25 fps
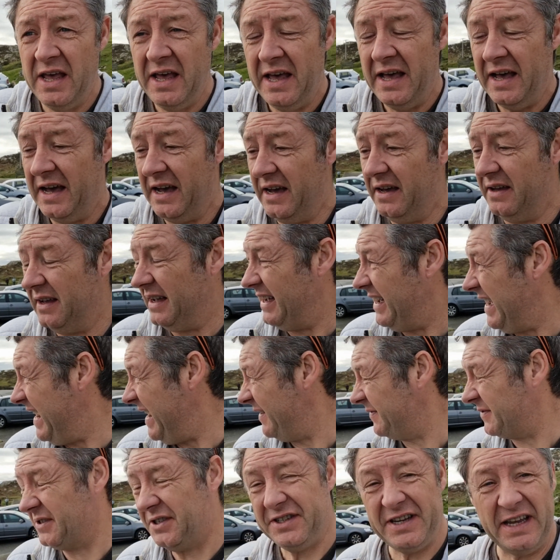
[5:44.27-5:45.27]
I have
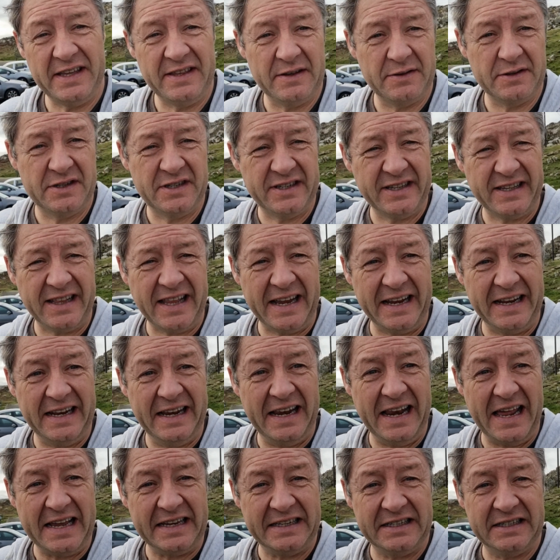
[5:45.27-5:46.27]
to say there's slightly
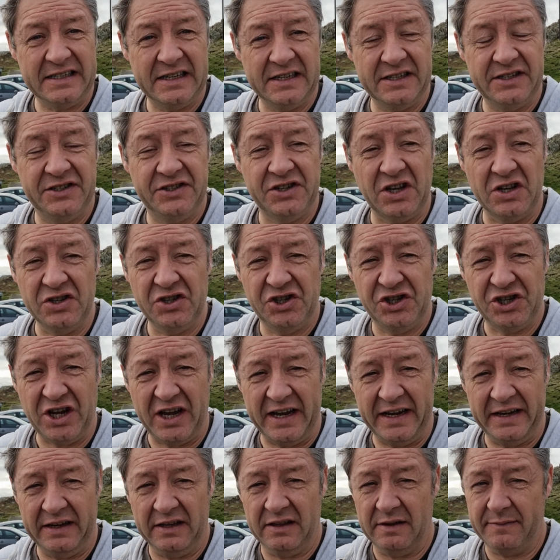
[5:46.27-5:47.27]
less
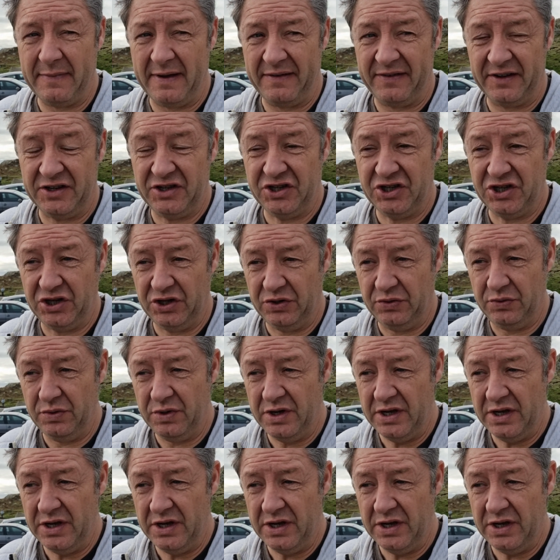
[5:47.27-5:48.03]
sunshine on the Mavic 2,